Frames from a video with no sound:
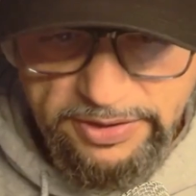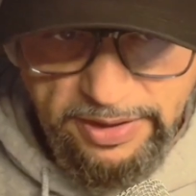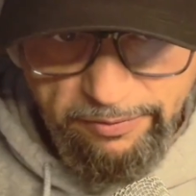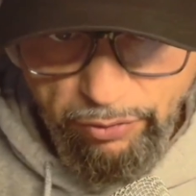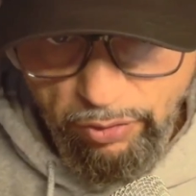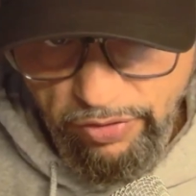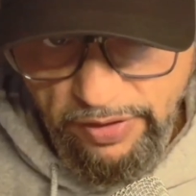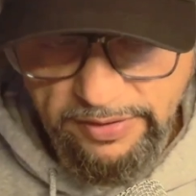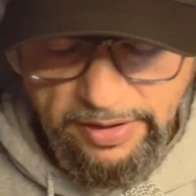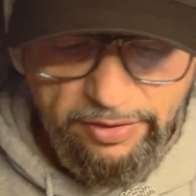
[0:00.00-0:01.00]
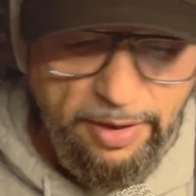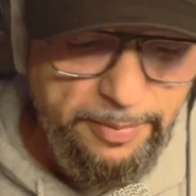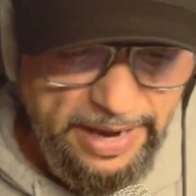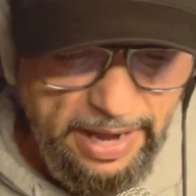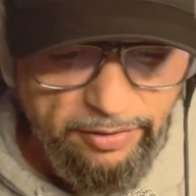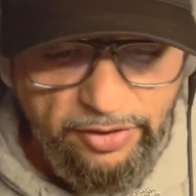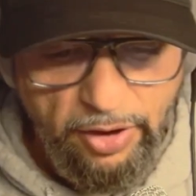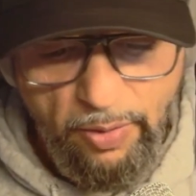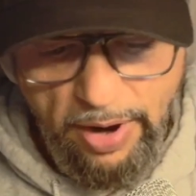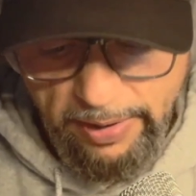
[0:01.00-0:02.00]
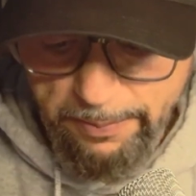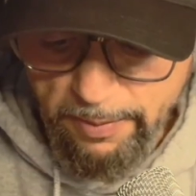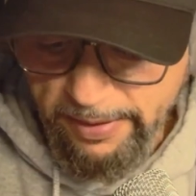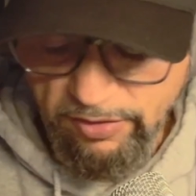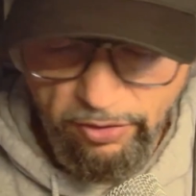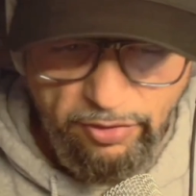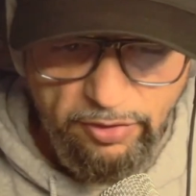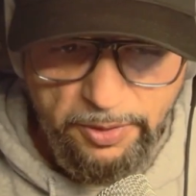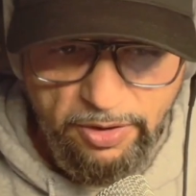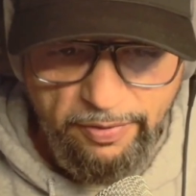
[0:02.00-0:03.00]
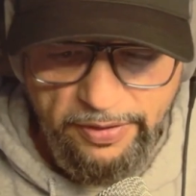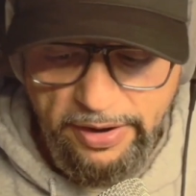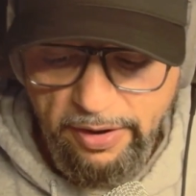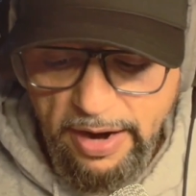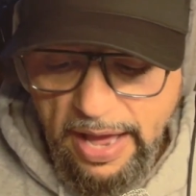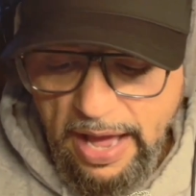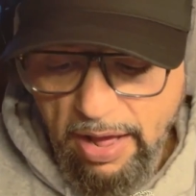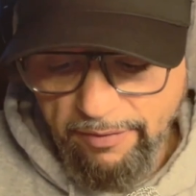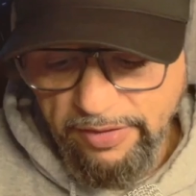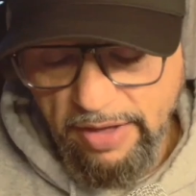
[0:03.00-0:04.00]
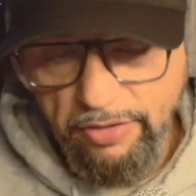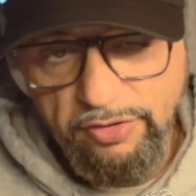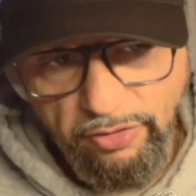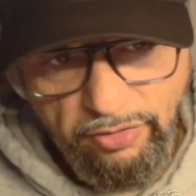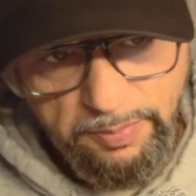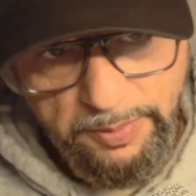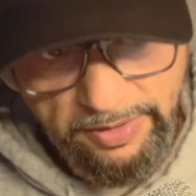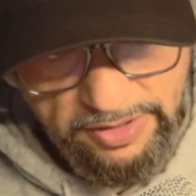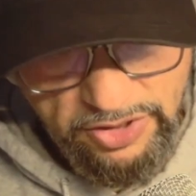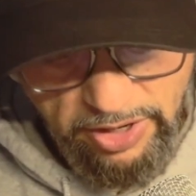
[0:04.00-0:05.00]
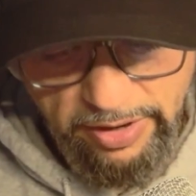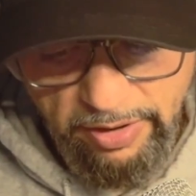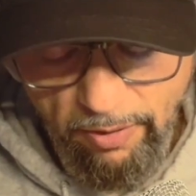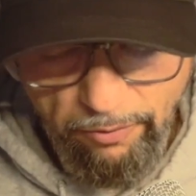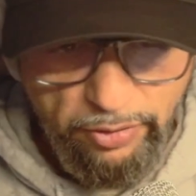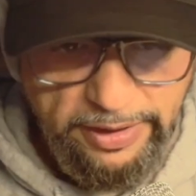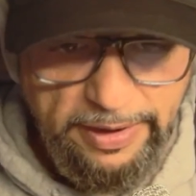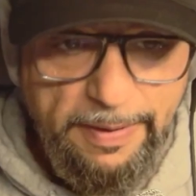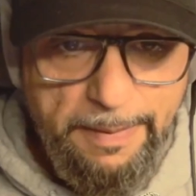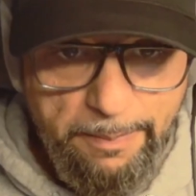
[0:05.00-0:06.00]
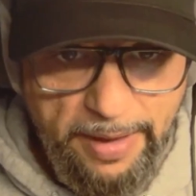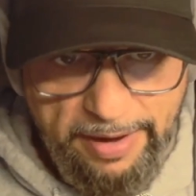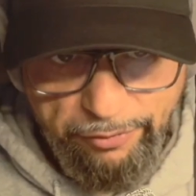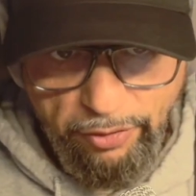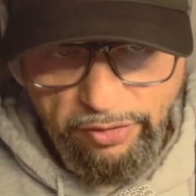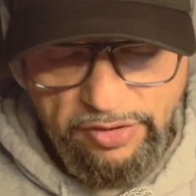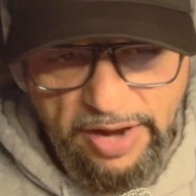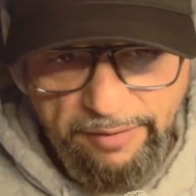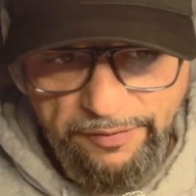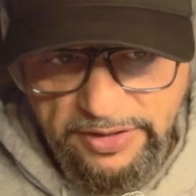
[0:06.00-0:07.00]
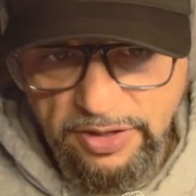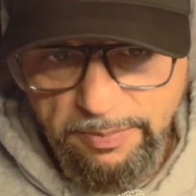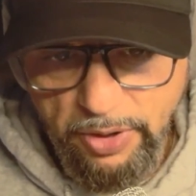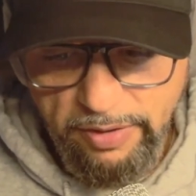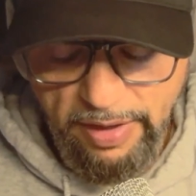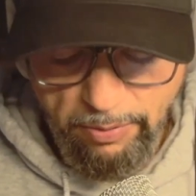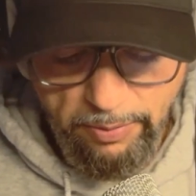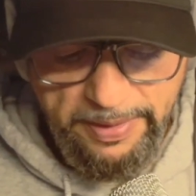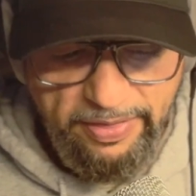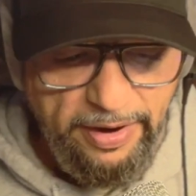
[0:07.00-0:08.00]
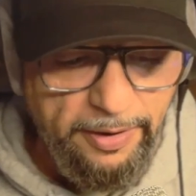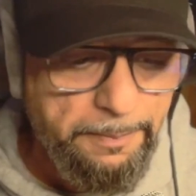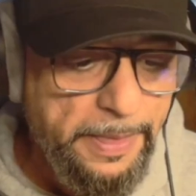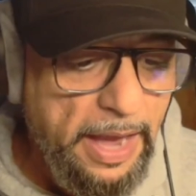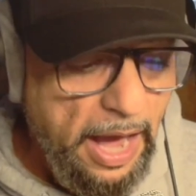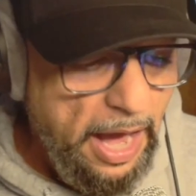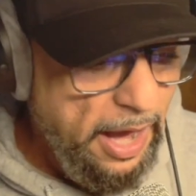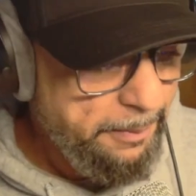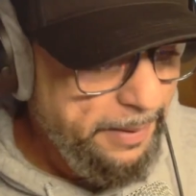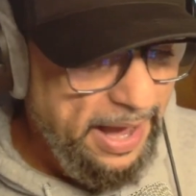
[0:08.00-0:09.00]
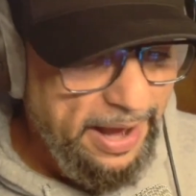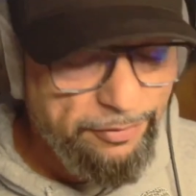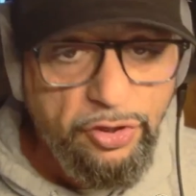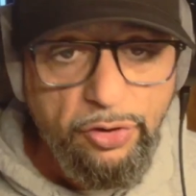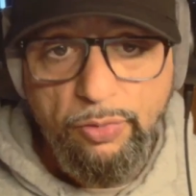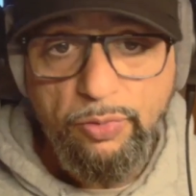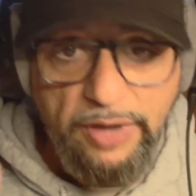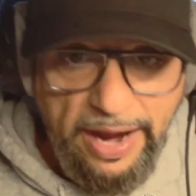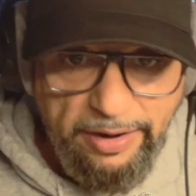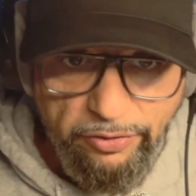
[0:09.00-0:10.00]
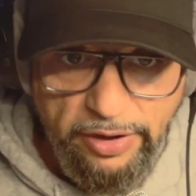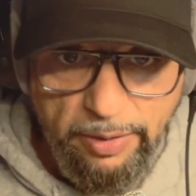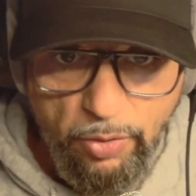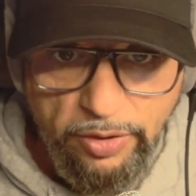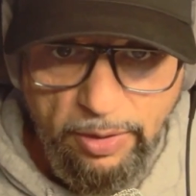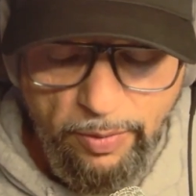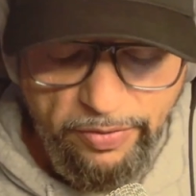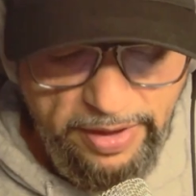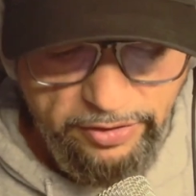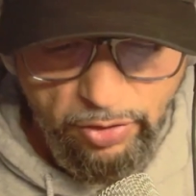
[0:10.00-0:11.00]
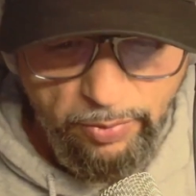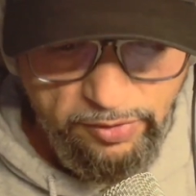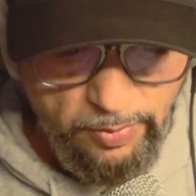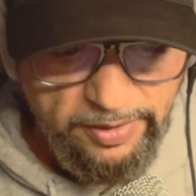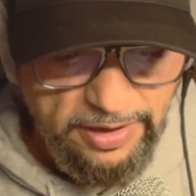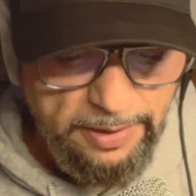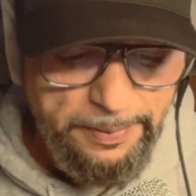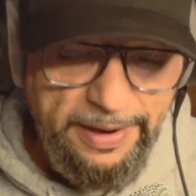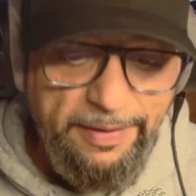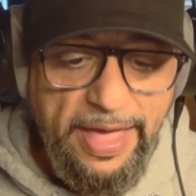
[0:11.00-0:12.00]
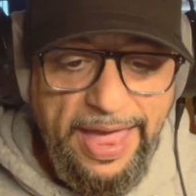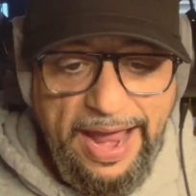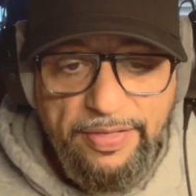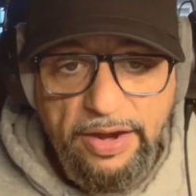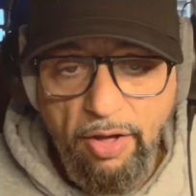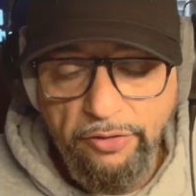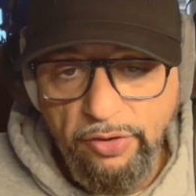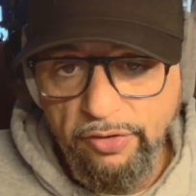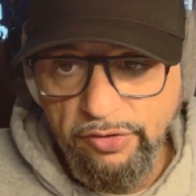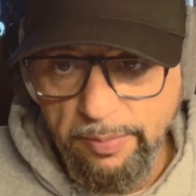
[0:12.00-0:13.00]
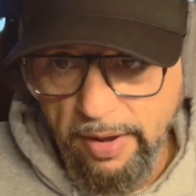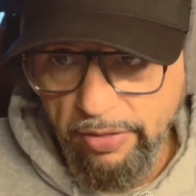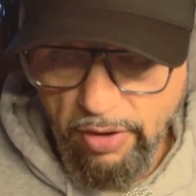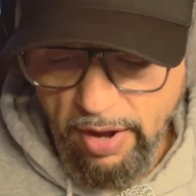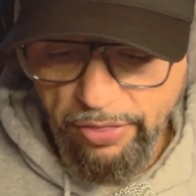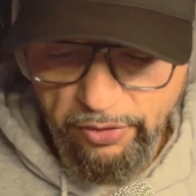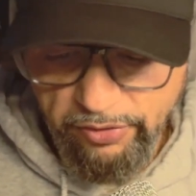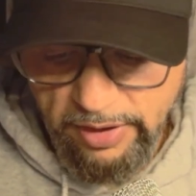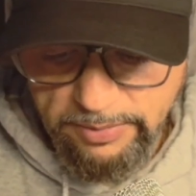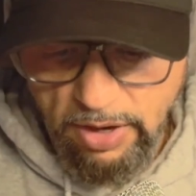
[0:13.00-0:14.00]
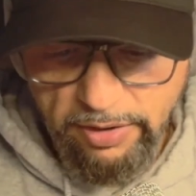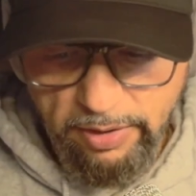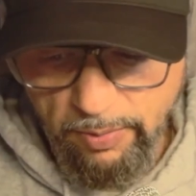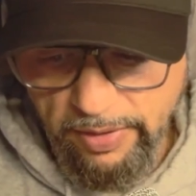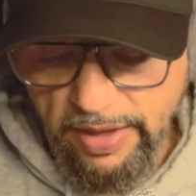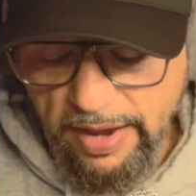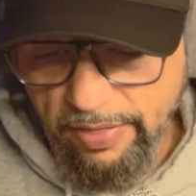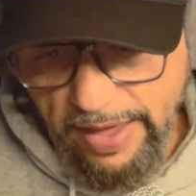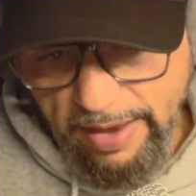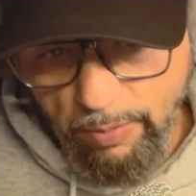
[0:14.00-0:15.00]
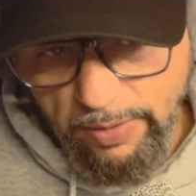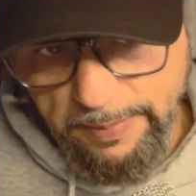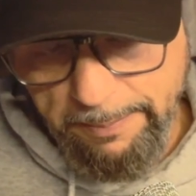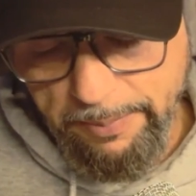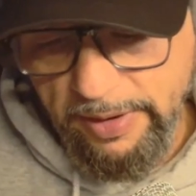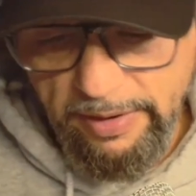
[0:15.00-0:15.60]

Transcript: and for things that are coming out. So I already put my children's book on there. I'll have another children's book this year, and hopefully my first nonfiction book that will be there. I have two titles that I'm working with, not sure which one it's going to be. And then also there's some other authors that I'm talking with that would be putting